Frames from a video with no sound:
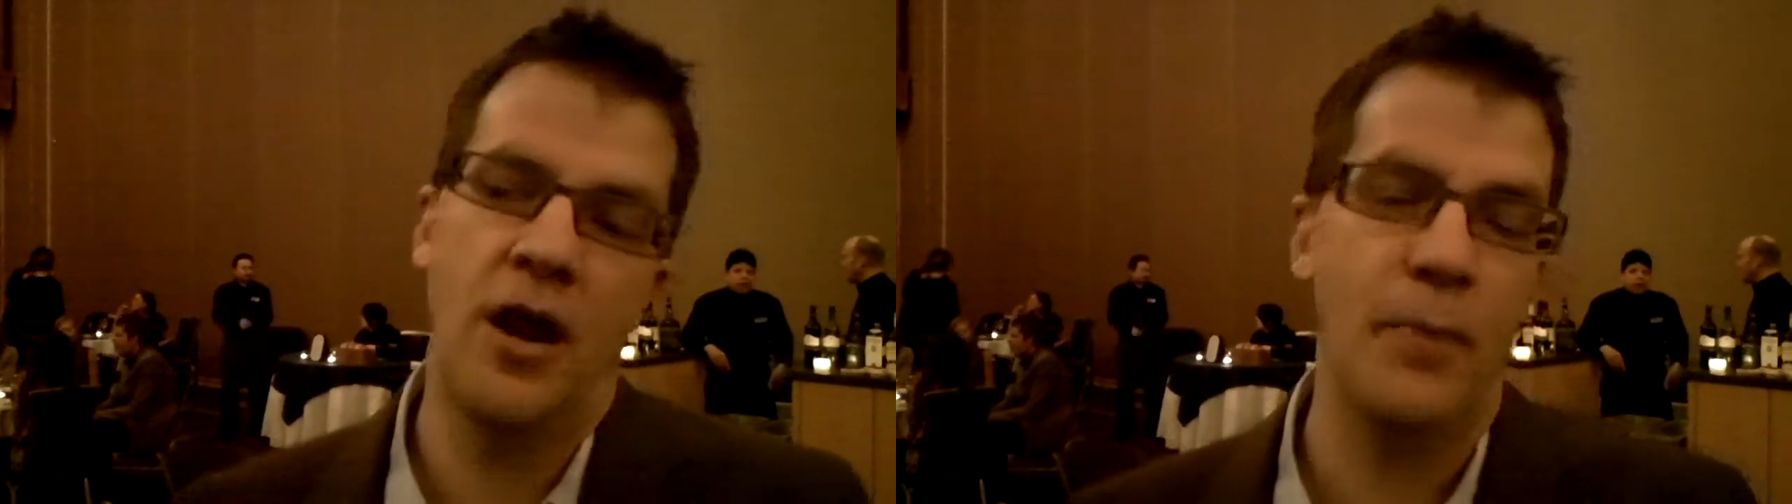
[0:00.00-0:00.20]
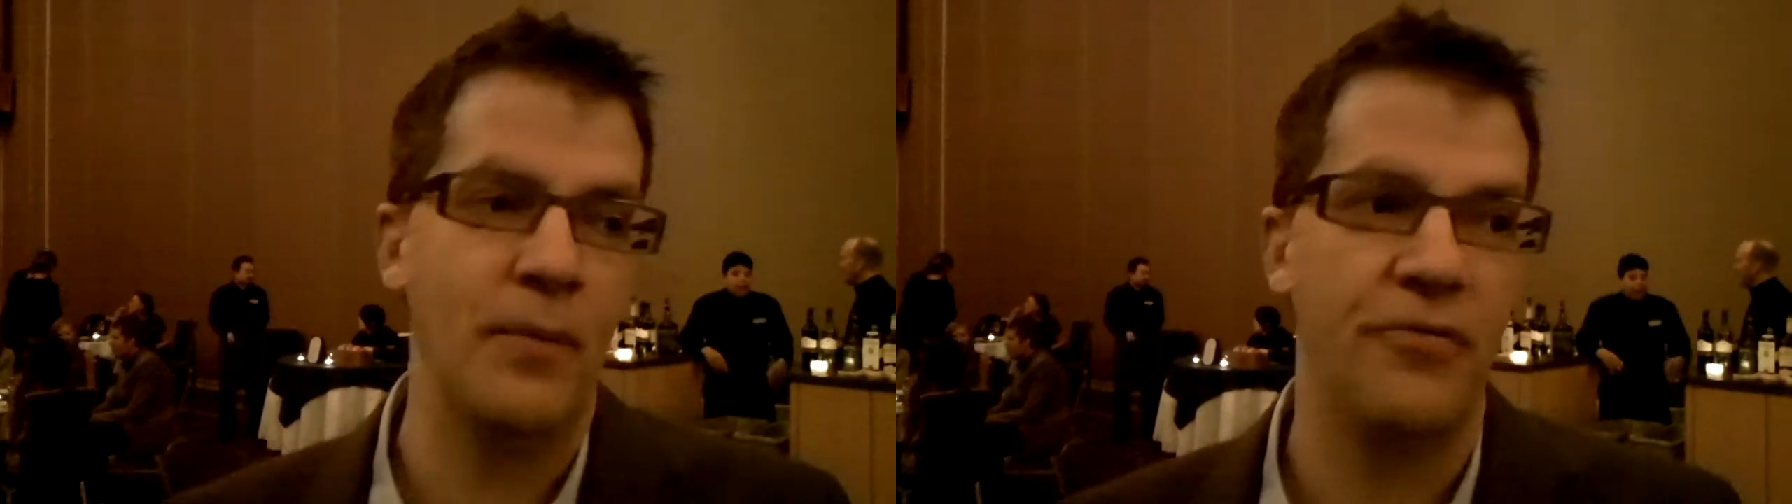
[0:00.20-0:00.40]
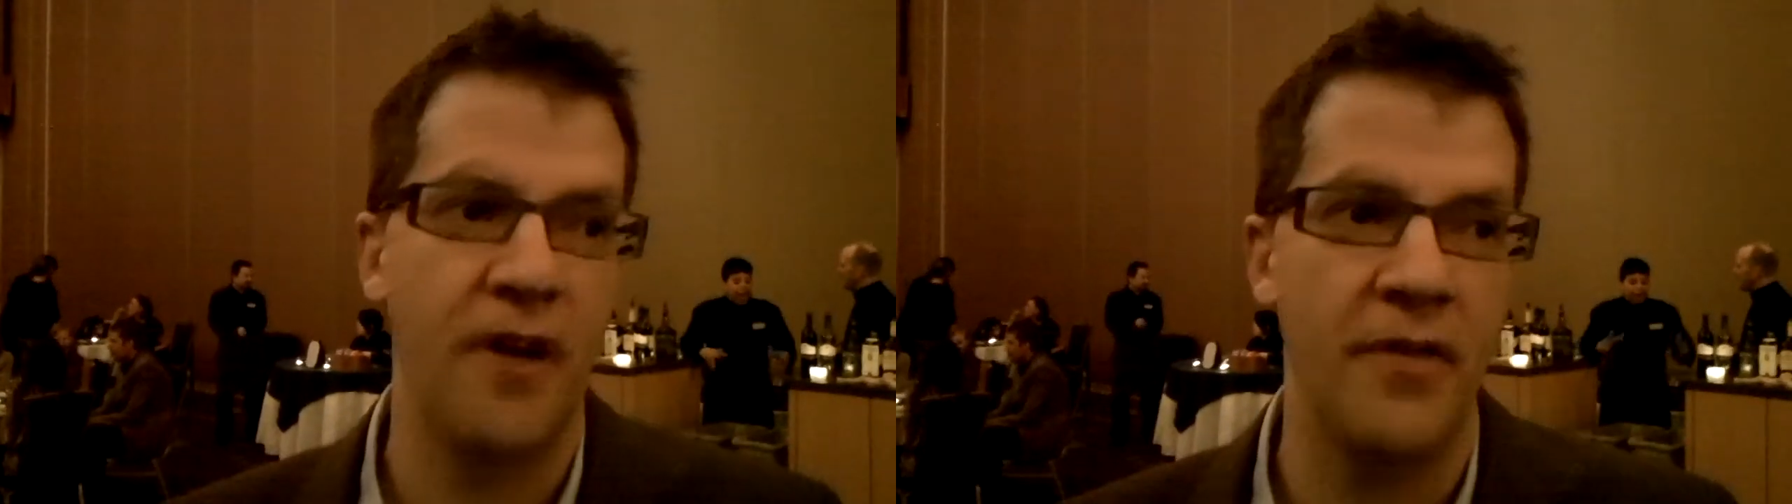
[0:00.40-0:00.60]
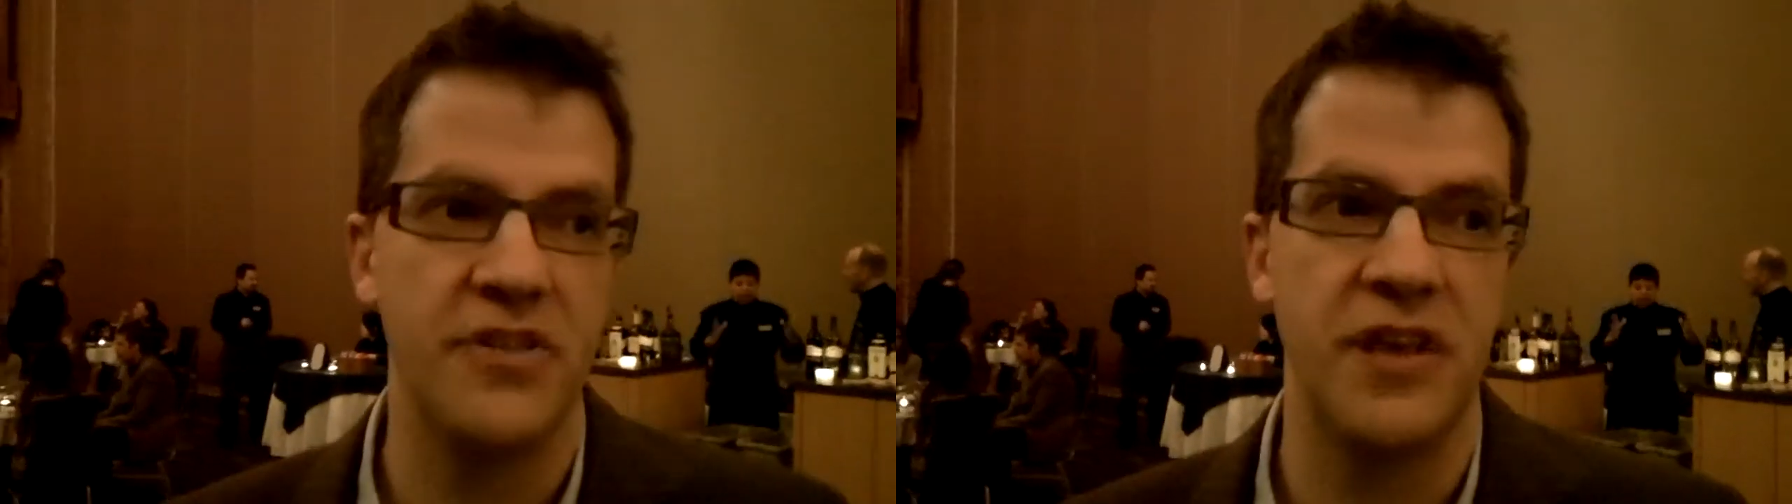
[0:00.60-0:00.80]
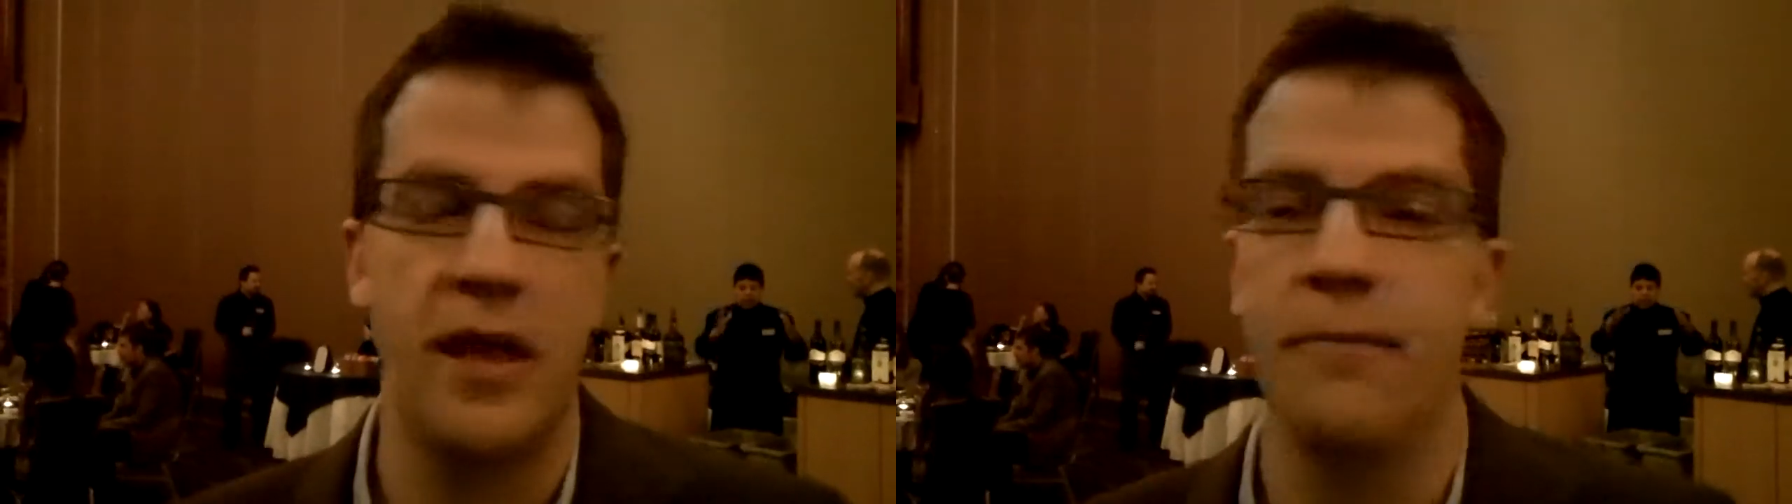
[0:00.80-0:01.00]
lot of people found
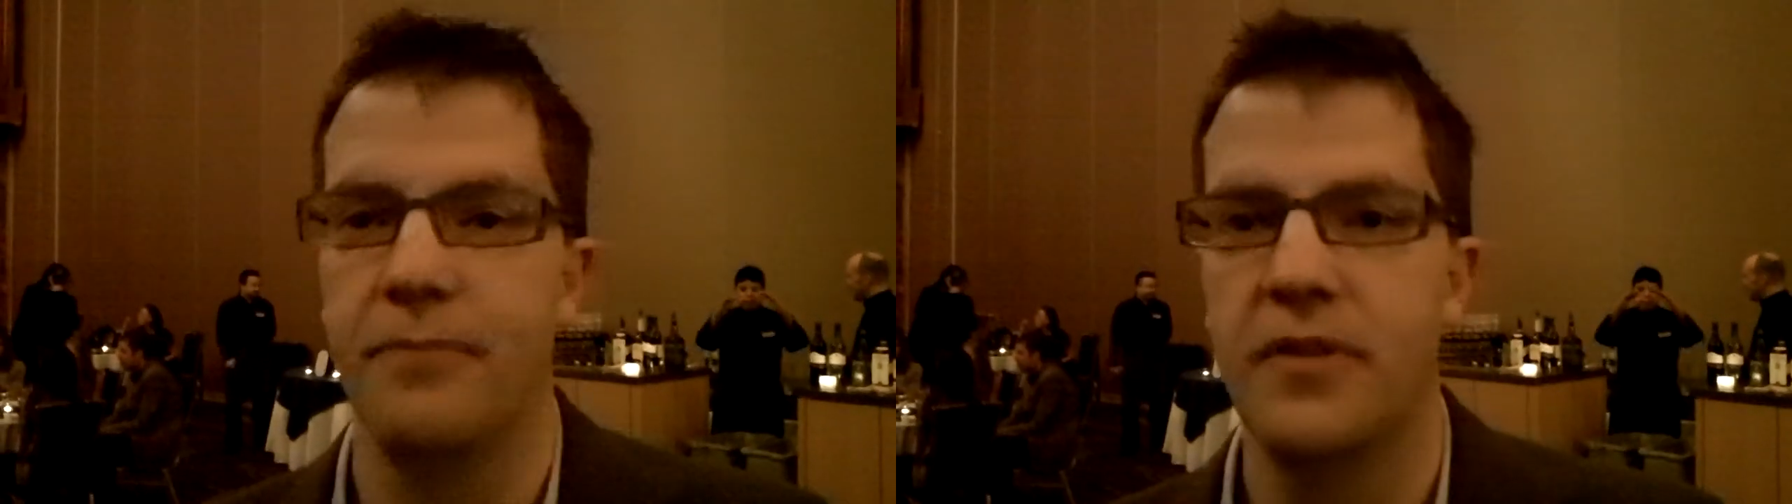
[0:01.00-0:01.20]
the same.